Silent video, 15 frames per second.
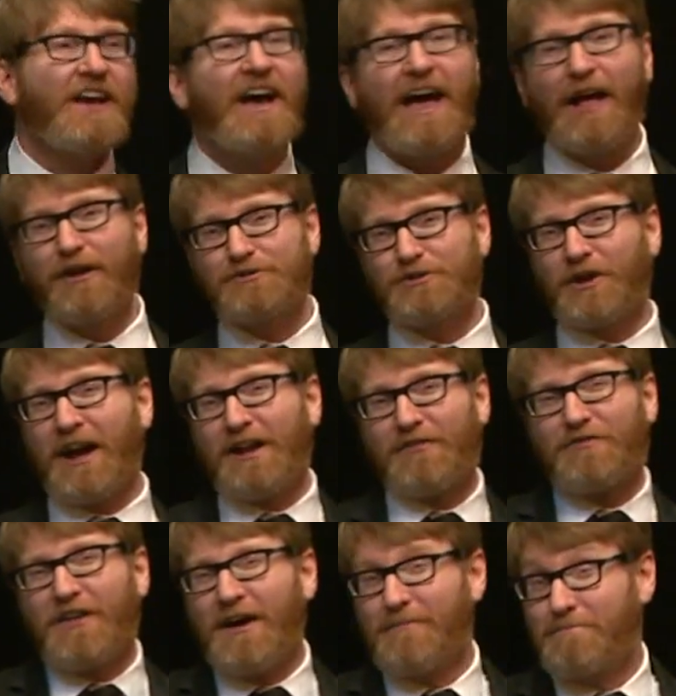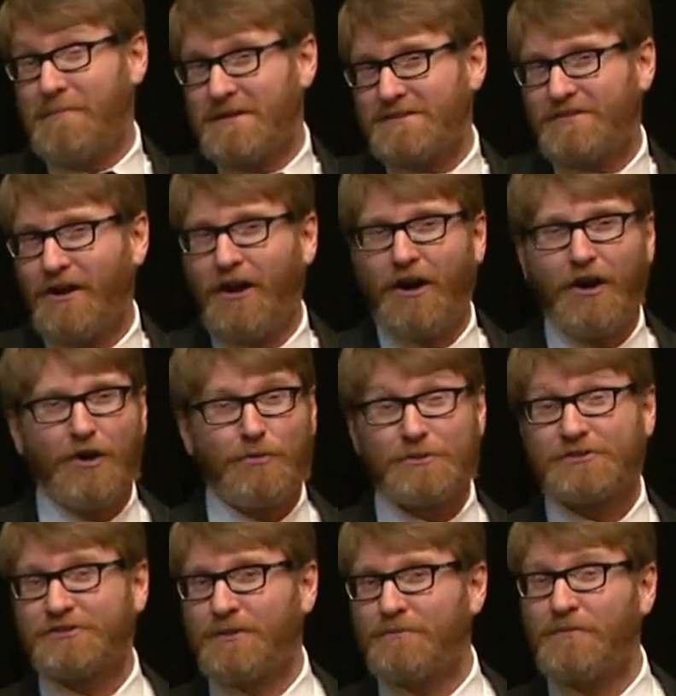I also kind of thought Minotaur was
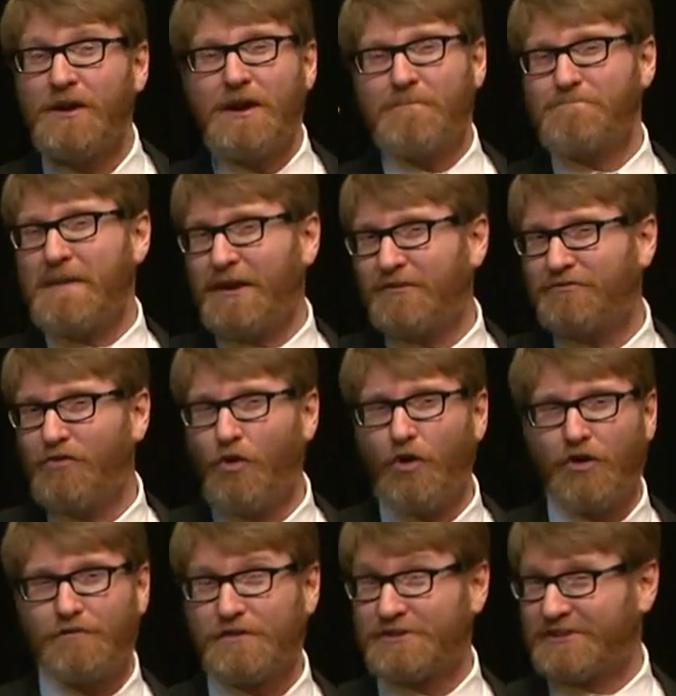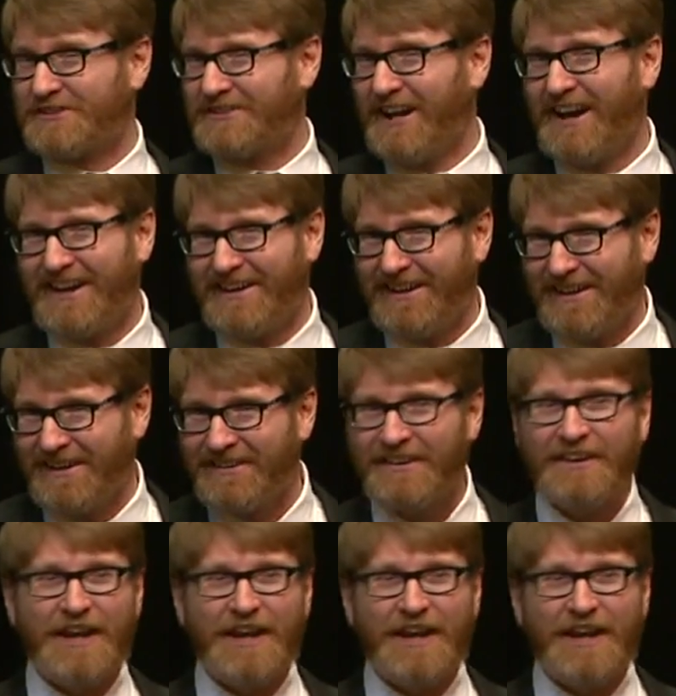some metaphor for society,